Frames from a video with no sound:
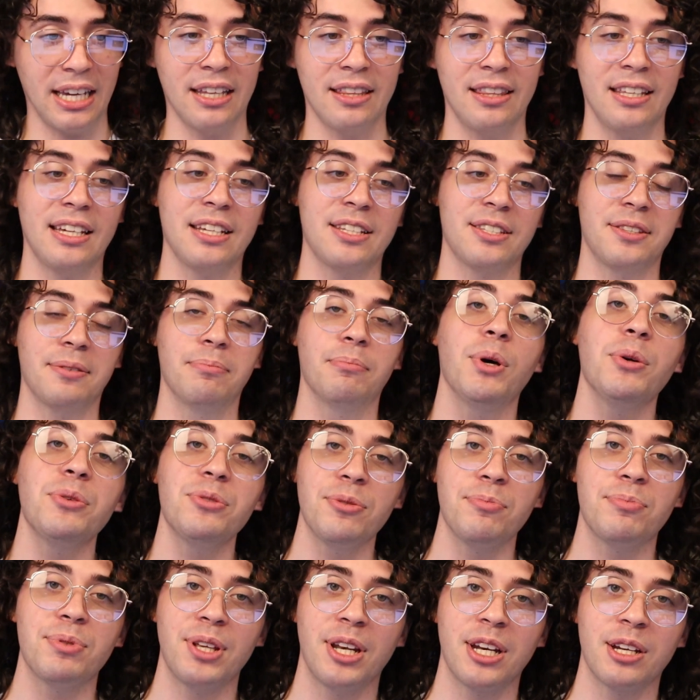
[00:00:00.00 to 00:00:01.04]
I think is the
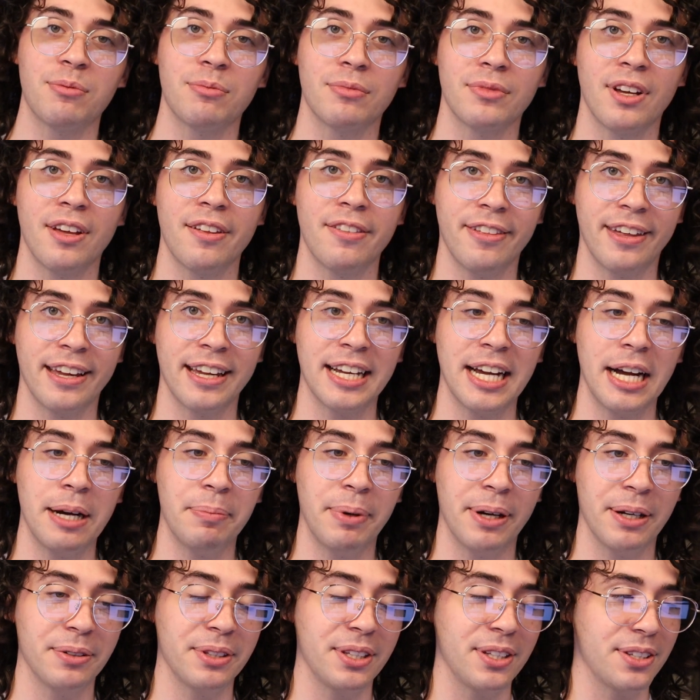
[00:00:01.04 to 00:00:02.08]
most upsetting thing
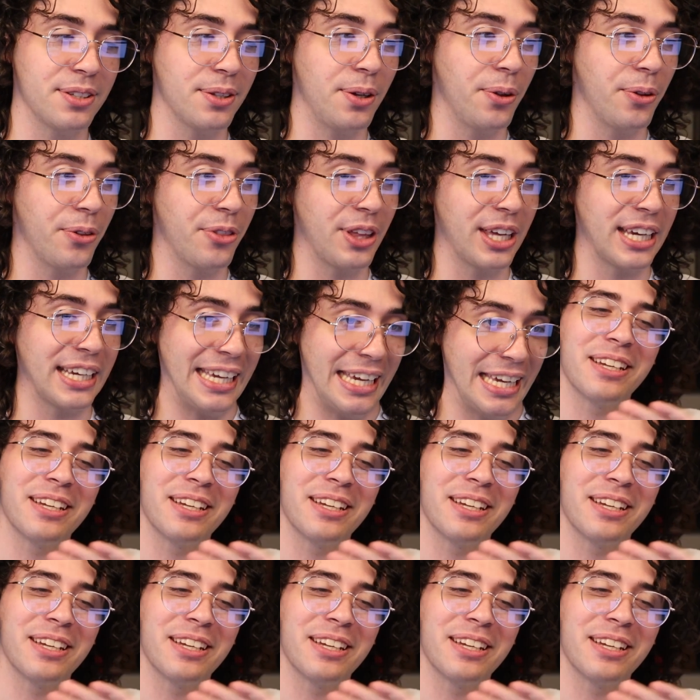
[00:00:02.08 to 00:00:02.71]
about this whole thing,